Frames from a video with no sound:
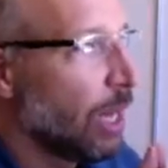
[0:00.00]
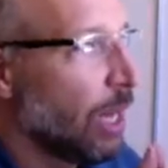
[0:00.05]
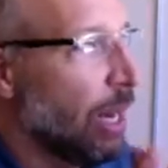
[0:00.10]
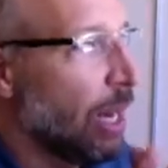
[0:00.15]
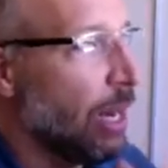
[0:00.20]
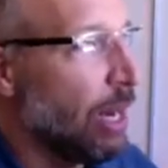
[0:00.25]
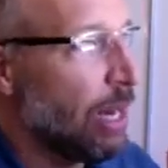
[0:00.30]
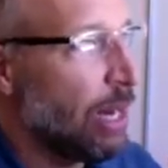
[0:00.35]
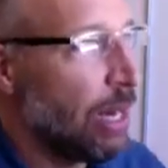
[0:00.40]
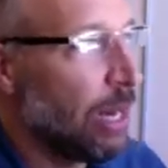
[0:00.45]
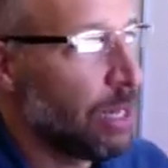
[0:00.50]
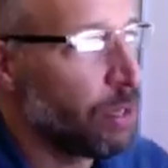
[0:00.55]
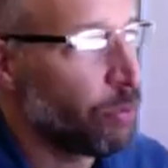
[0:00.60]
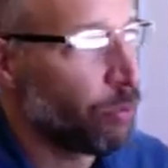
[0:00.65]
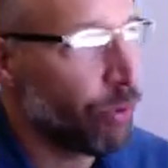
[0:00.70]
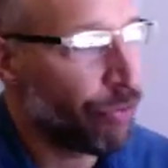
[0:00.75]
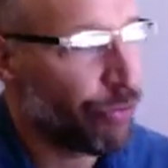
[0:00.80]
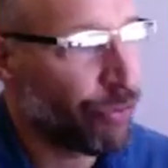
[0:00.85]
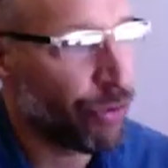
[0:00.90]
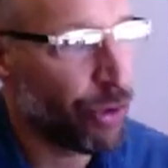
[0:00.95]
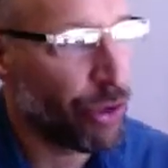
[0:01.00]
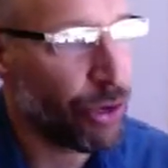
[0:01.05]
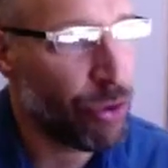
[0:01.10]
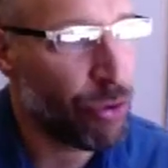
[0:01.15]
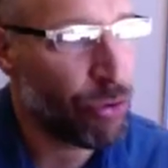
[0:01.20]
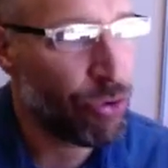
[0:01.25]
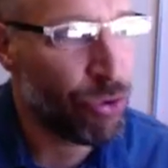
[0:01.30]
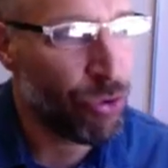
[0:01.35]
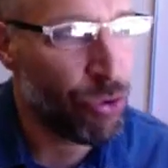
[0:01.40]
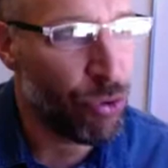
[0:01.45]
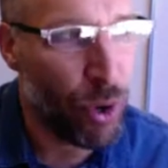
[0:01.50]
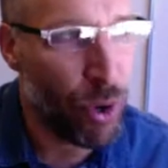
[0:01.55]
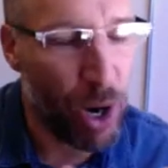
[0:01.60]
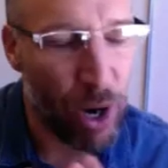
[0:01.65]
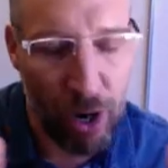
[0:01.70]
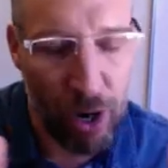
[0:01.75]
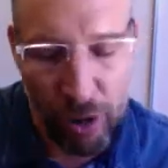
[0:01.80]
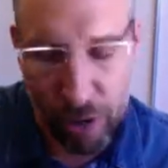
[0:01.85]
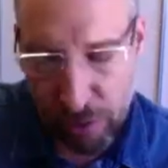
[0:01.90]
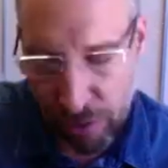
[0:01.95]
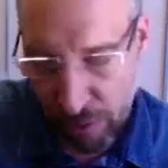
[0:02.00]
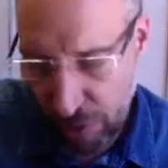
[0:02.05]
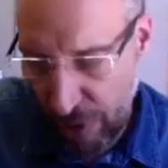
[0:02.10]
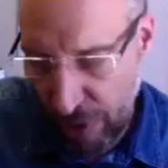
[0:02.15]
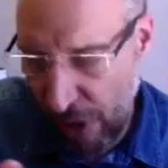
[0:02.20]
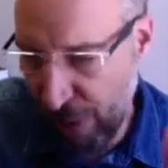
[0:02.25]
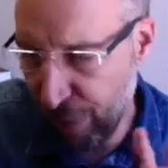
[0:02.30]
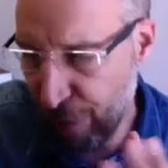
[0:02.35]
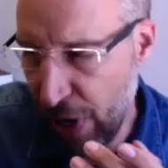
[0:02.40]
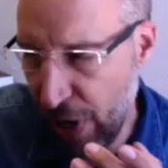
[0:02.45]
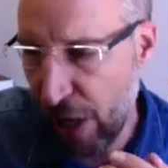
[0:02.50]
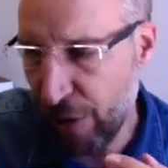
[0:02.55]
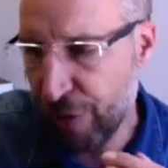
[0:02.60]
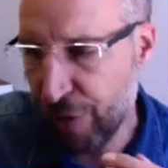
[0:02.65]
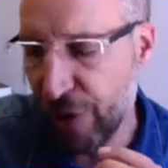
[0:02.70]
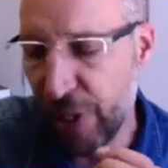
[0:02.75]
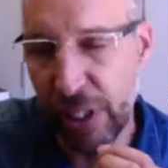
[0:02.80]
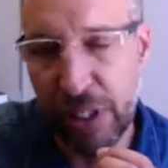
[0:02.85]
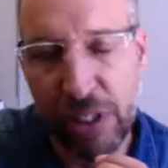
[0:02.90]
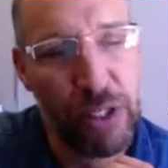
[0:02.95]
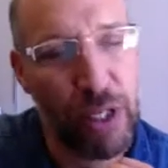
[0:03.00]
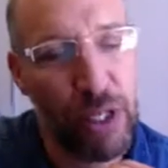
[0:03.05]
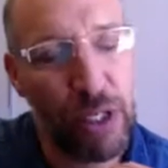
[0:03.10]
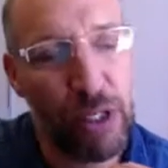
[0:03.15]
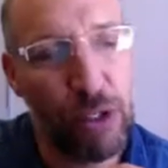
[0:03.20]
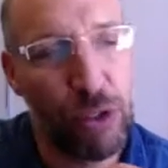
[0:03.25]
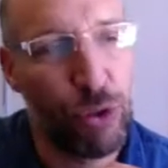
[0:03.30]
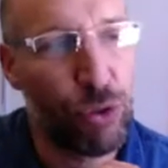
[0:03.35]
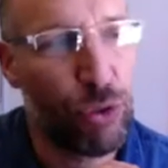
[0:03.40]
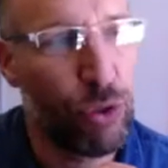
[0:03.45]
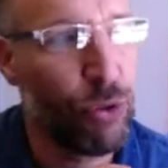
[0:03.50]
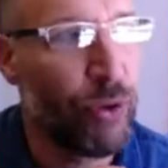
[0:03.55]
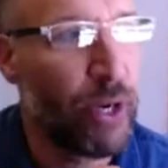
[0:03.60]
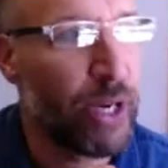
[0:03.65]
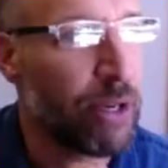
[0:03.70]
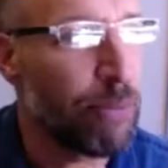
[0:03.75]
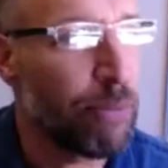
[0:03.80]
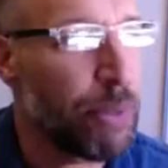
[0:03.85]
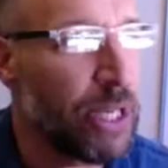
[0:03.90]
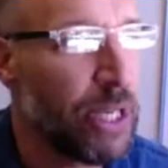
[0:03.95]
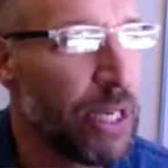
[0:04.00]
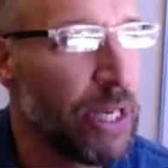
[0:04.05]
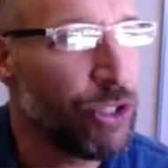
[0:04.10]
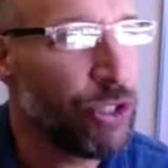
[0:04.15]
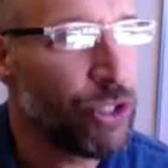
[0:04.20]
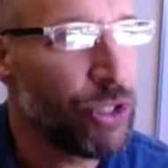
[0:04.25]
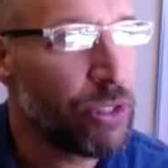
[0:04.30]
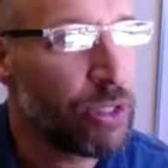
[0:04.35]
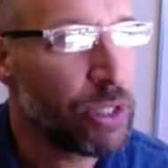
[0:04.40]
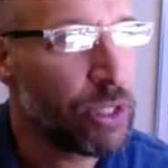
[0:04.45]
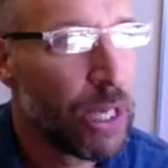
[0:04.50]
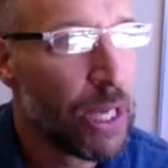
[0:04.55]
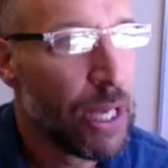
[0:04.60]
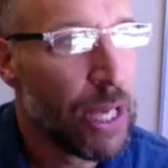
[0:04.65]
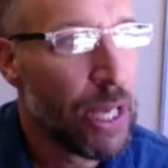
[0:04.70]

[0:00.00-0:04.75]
I'll refer you to our alfalfa insect control recommendations,